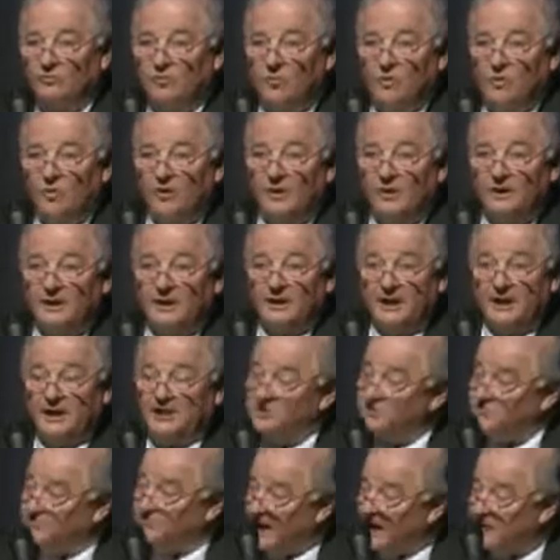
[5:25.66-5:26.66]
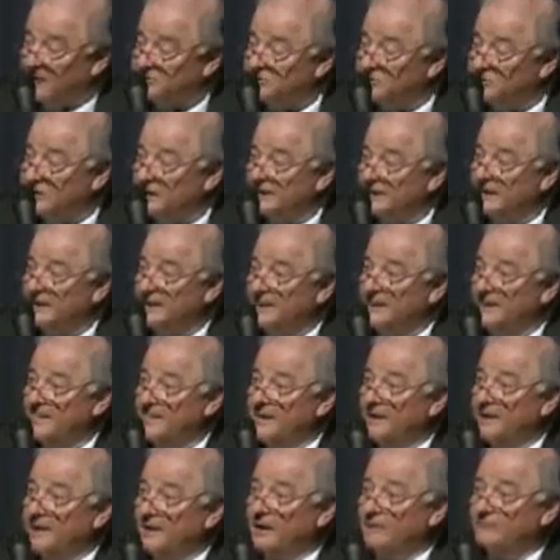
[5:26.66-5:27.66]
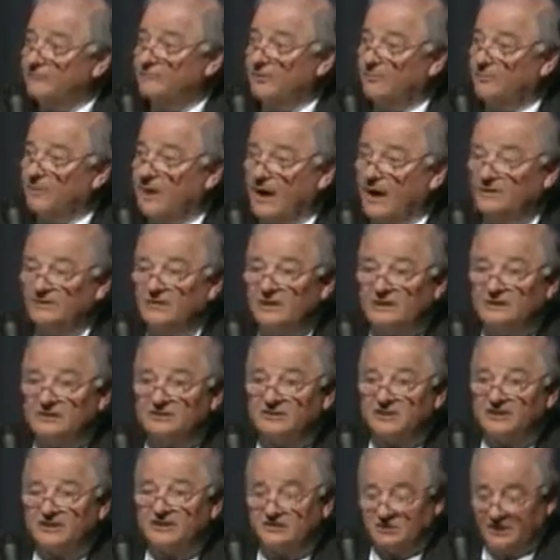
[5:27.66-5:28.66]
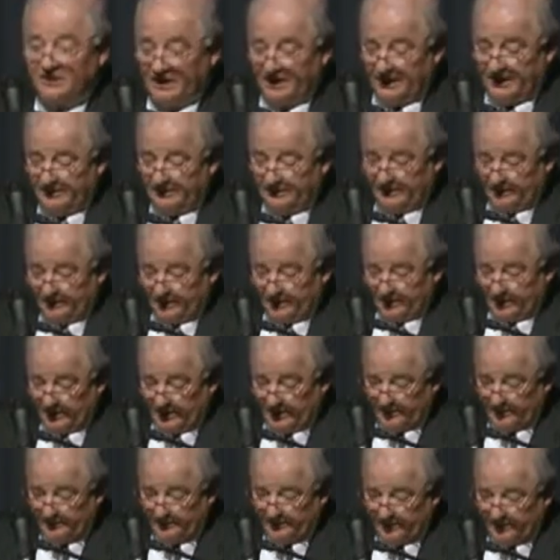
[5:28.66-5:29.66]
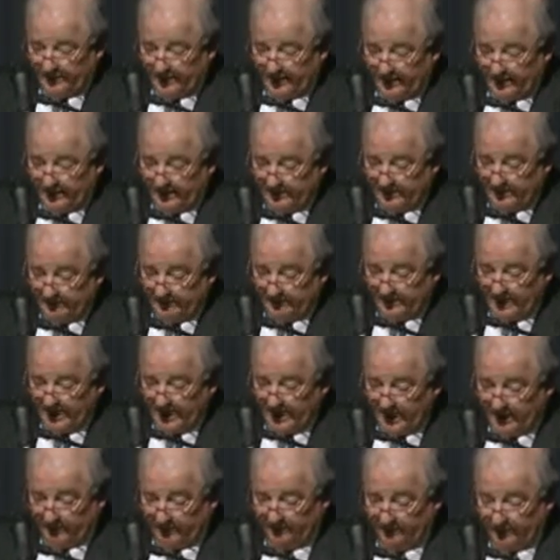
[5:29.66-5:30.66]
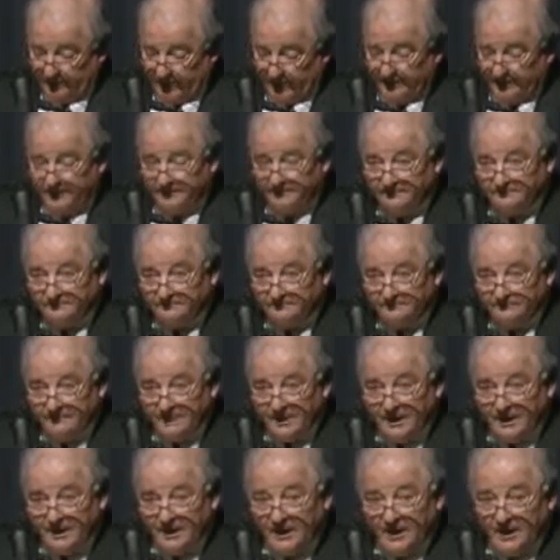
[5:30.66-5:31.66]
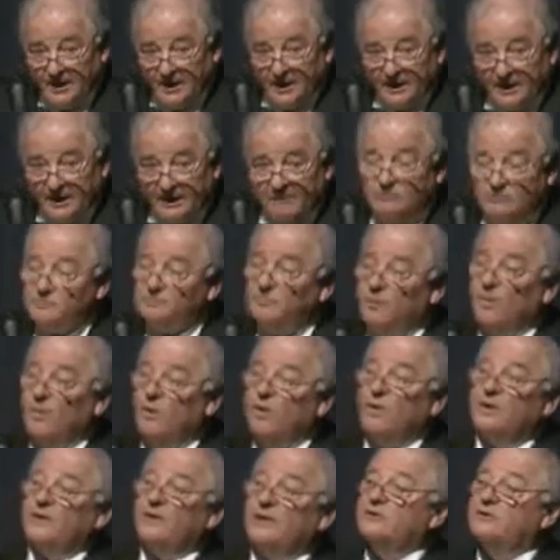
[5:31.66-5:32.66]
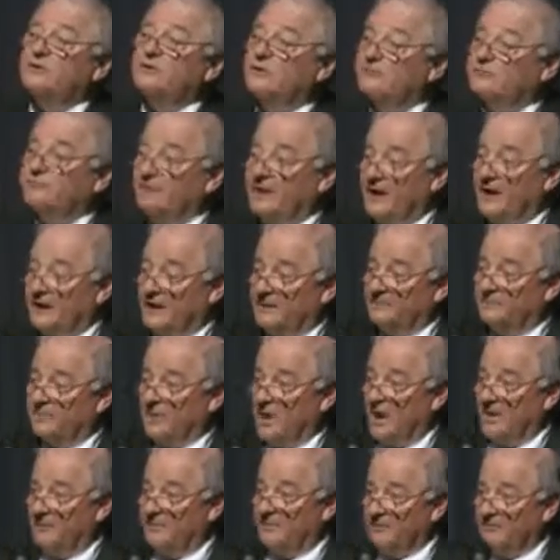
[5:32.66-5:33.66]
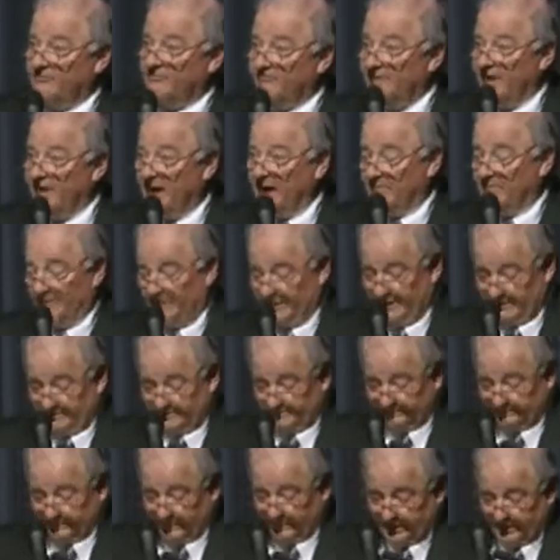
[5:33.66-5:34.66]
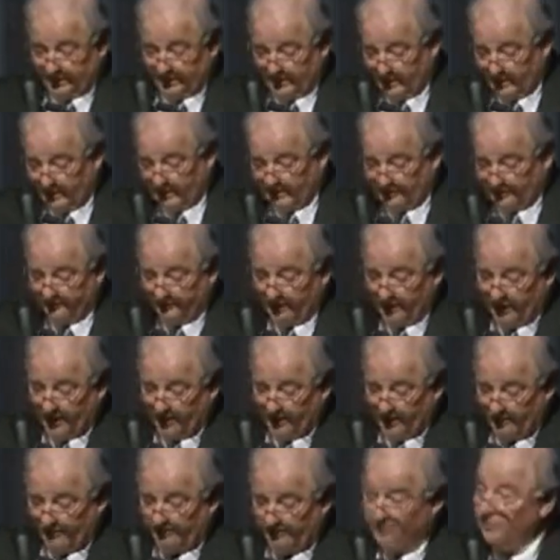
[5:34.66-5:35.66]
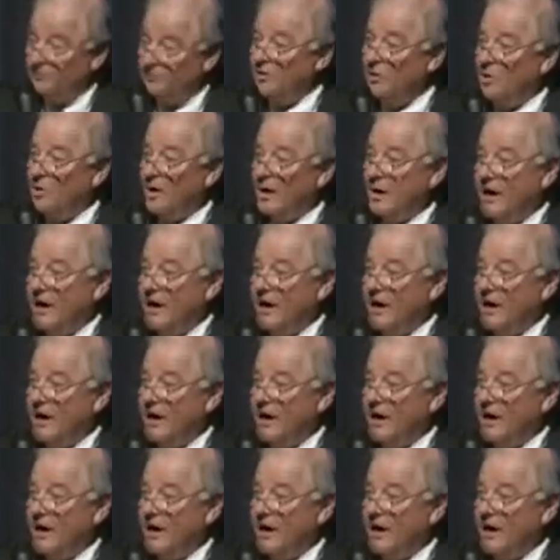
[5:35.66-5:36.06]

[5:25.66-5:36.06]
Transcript: war, especially from 1916 until the end of the conflict. He was born into a fairly prominent family. His father, Bruno